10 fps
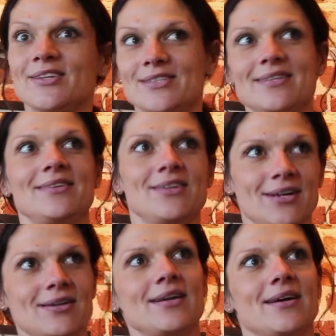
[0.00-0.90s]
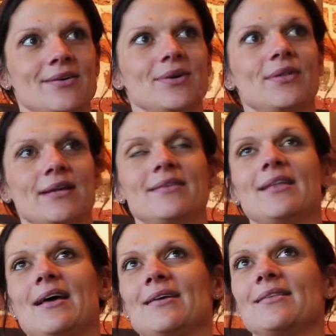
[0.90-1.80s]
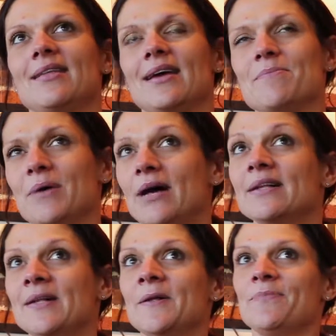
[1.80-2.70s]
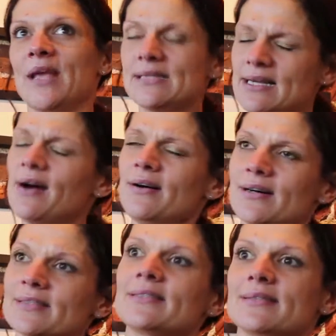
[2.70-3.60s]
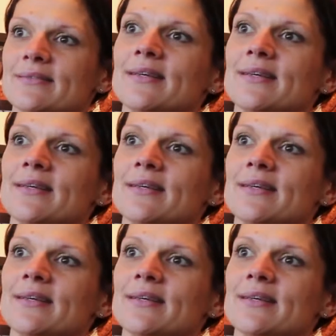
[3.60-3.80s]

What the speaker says: good, so you kind of go on that thing, but it's hard.